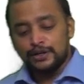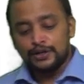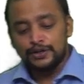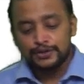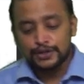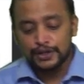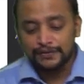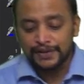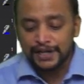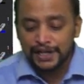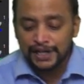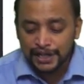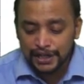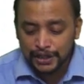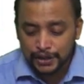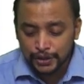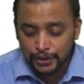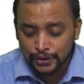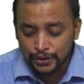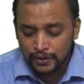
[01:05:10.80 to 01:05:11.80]
so we
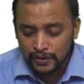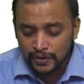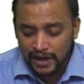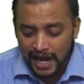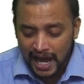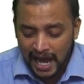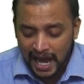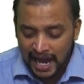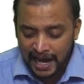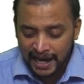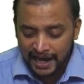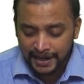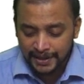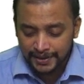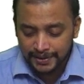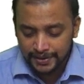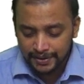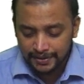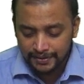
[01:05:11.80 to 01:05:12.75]
need to add,